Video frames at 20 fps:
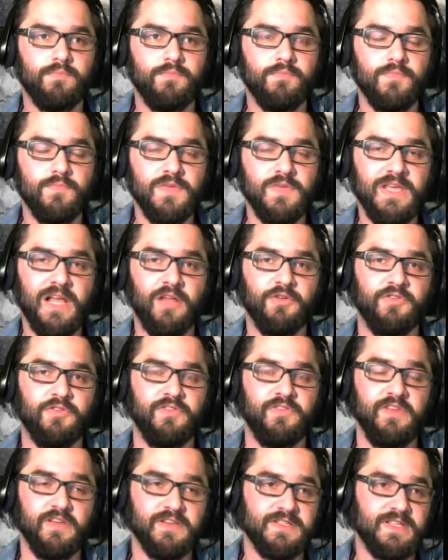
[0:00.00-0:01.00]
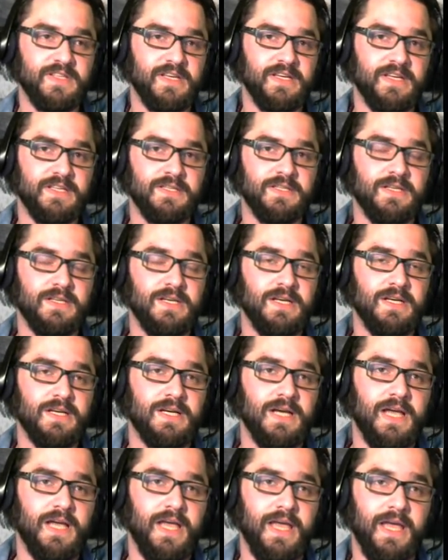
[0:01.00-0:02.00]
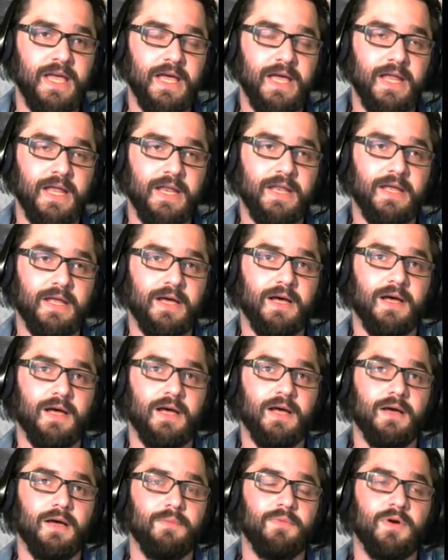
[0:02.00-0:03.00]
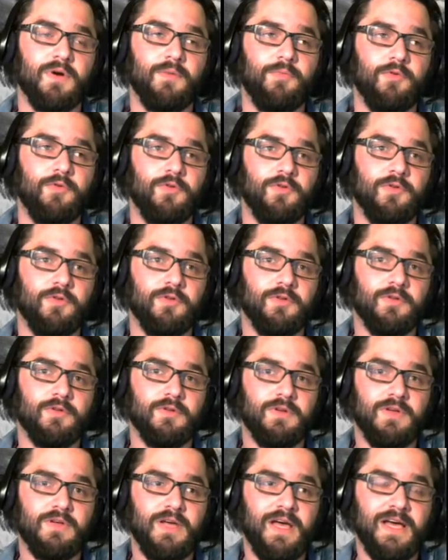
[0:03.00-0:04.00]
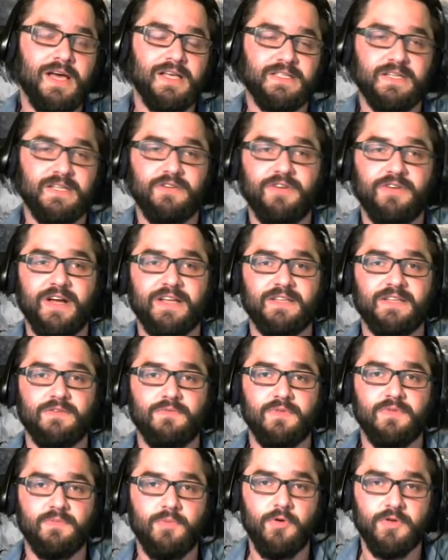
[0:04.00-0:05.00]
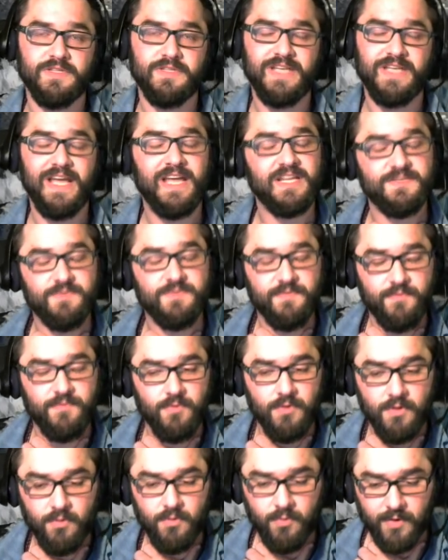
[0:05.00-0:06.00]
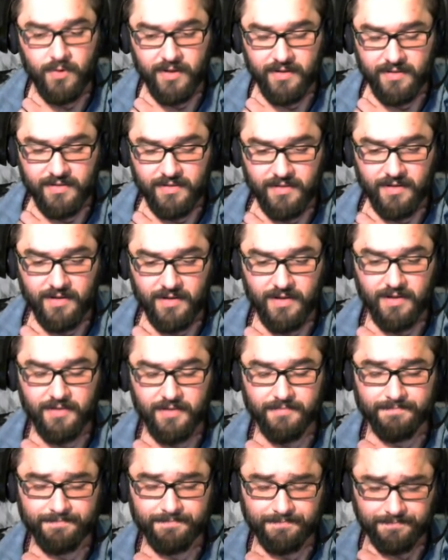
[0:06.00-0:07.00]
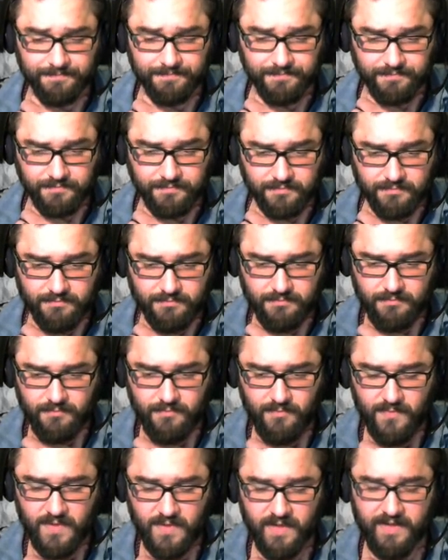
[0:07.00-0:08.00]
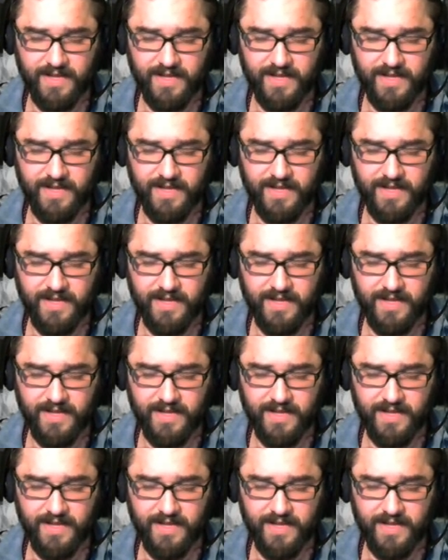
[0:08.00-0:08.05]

yellow steals things, and purple has interacted with opponents' hands before with the